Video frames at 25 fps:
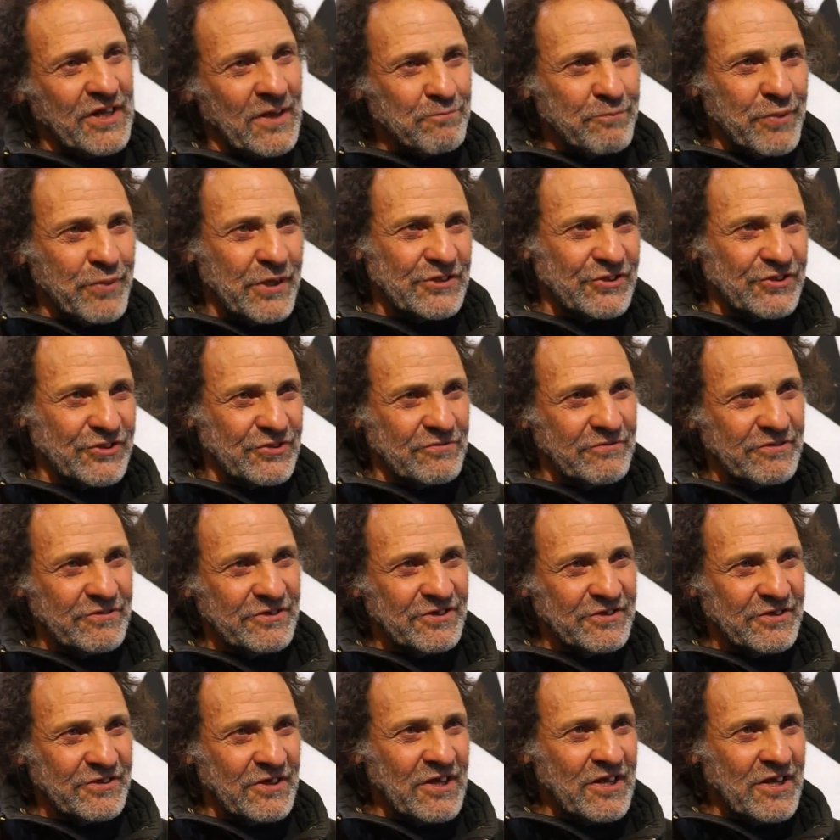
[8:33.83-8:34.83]
a picture
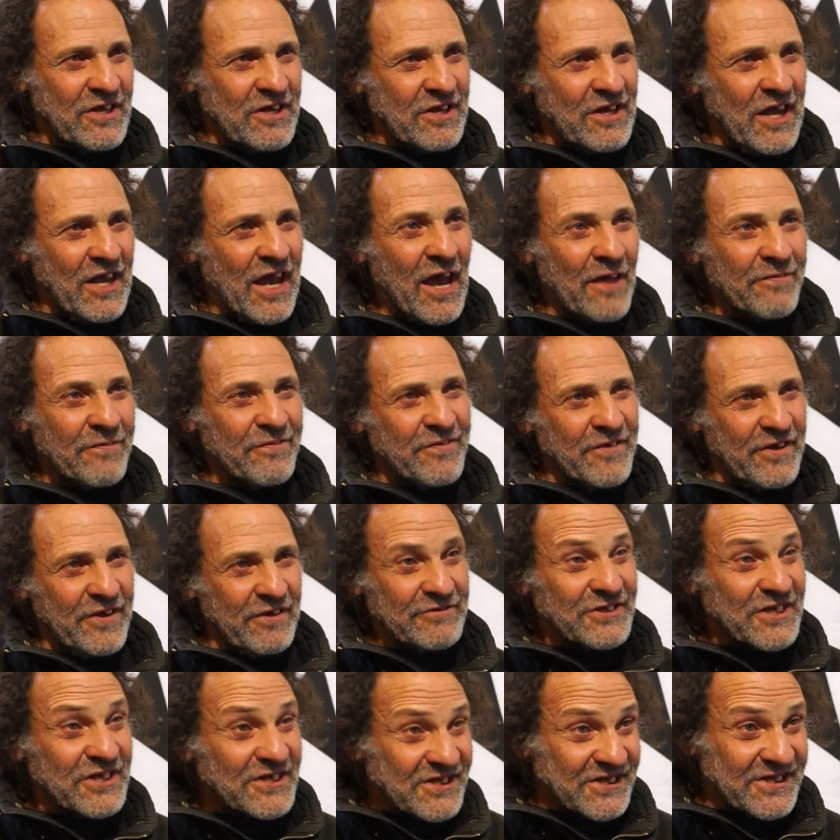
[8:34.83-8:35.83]
in out there.
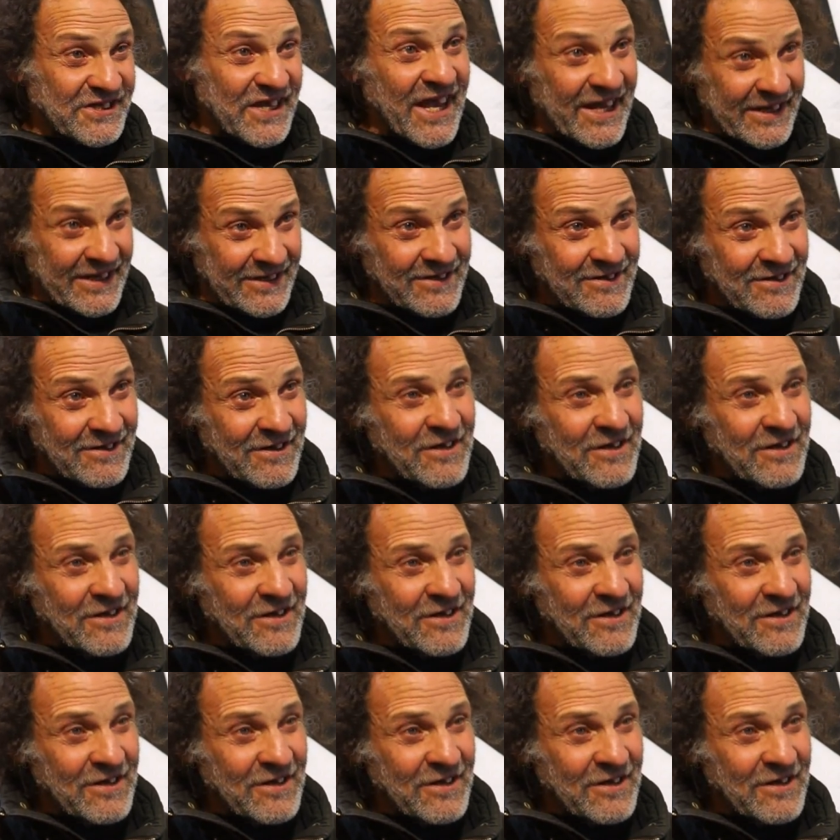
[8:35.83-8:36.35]
It's a set.